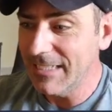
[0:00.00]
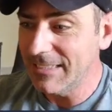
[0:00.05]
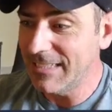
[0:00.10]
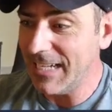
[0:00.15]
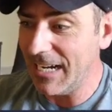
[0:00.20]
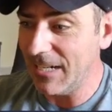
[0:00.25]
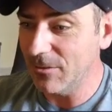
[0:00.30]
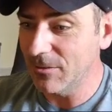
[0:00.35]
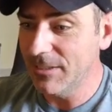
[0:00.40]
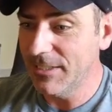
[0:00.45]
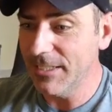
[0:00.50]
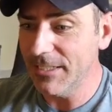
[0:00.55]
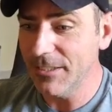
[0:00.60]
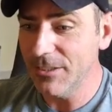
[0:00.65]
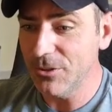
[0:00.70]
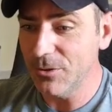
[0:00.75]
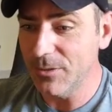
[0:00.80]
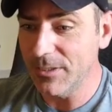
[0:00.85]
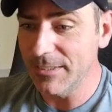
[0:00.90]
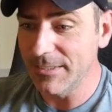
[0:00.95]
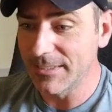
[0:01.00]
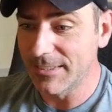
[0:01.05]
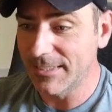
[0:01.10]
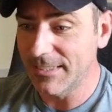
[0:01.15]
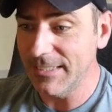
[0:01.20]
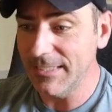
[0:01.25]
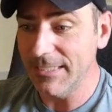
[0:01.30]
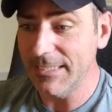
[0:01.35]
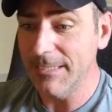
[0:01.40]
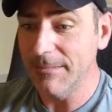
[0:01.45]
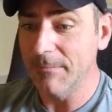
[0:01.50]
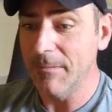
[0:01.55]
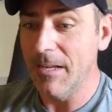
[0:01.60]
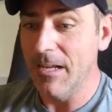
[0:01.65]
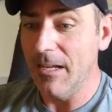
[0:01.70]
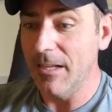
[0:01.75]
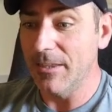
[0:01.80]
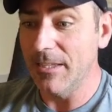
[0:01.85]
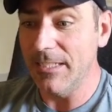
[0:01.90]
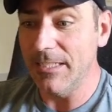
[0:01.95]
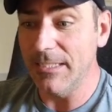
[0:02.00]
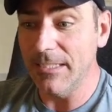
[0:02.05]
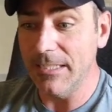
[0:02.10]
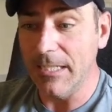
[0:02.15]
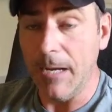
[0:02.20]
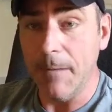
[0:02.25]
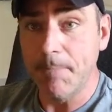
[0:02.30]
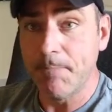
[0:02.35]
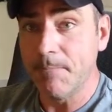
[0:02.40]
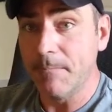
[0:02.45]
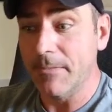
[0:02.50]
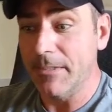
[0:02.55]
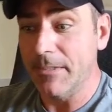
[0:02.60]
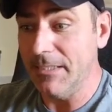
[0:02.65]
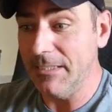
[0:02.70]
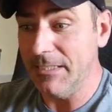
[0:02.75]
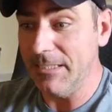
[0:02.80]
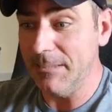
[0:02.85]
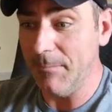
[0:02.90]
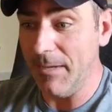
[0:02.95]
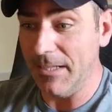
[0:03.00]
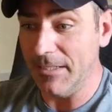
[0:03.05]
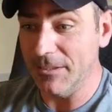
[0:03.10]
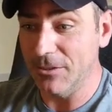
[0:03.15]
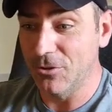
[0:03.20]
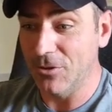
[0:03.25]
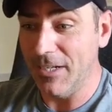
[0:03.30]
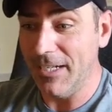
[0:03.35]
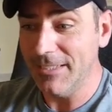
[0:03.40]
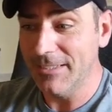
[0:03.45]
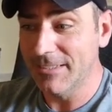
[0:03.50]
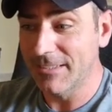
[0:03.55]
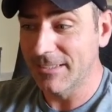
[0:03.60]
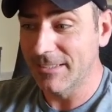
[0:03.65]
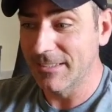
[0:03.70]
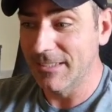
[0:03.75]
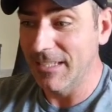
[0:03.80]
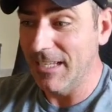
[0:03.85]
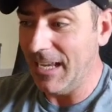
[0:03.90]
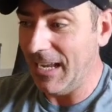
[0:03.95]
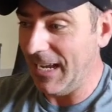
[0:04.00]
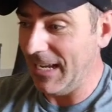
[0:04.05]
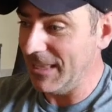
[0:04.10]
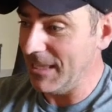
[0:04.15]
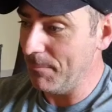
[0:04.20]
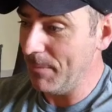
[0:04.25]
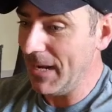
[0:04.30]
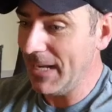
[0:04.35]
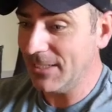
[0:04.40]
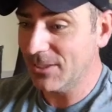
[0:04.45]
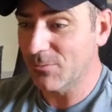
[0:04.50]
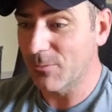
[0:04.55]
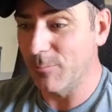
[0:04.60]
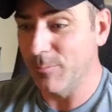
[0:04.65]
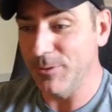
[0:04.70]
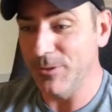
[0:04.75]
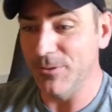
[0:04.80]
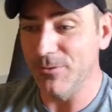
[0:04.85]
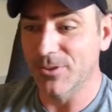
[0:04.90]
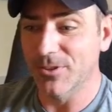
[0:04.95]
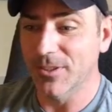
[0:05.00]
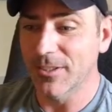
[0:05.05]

Down here, you can see the email address and the password we use.